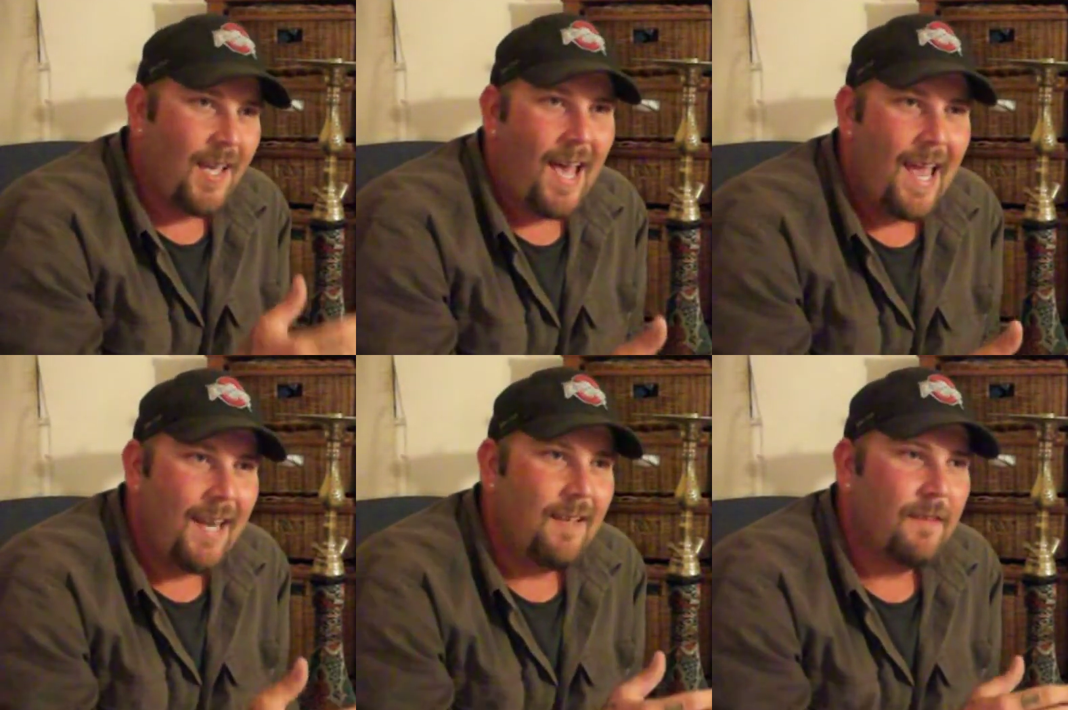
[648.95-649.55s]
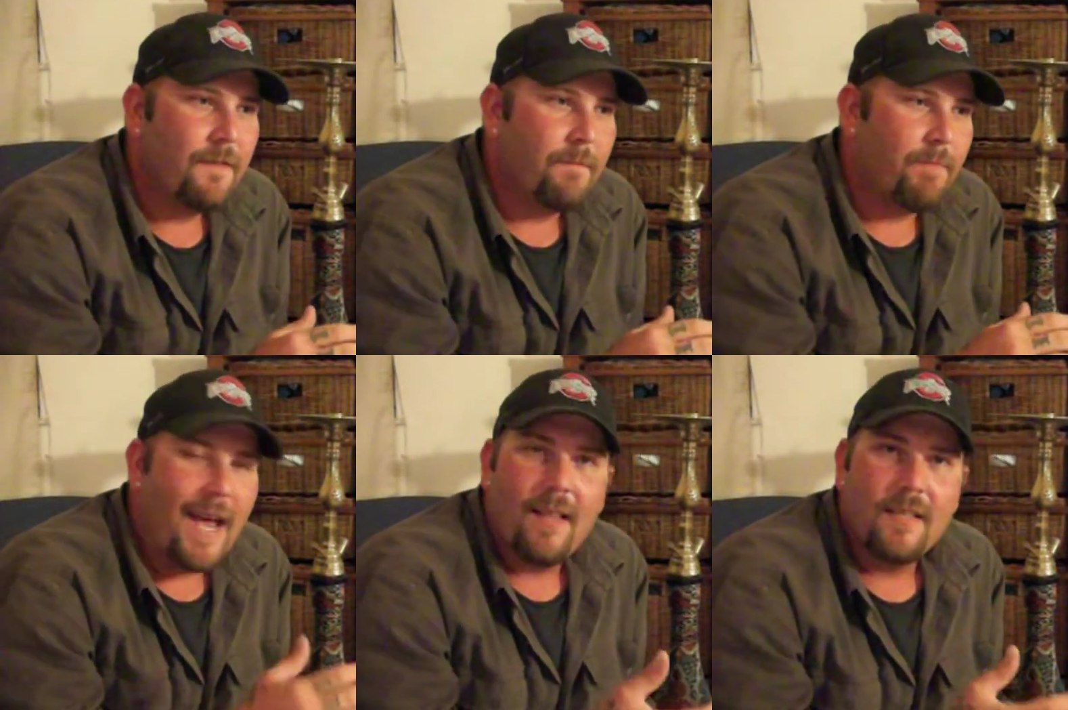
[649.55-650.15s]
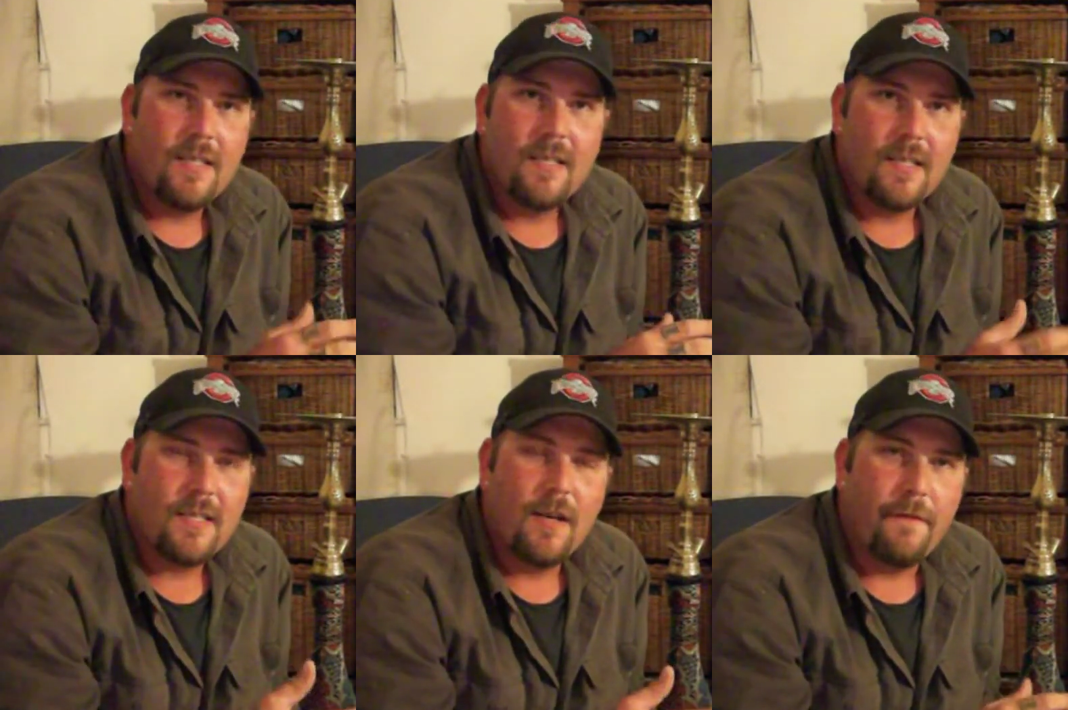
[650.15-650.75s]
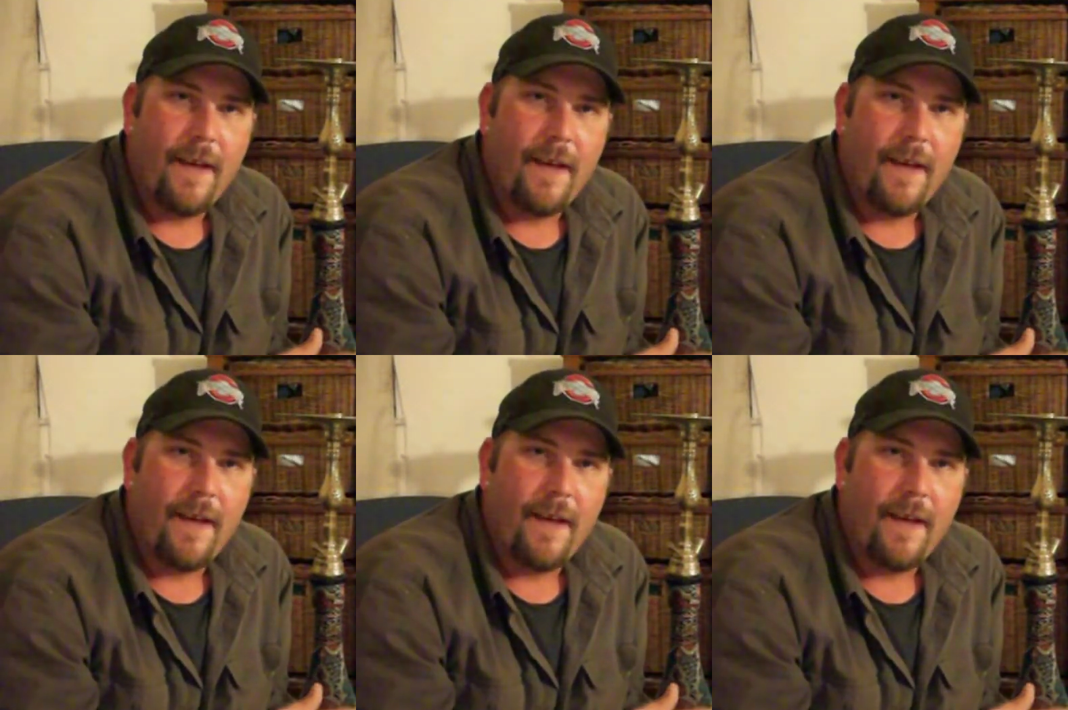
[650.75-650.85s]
kind of balances itself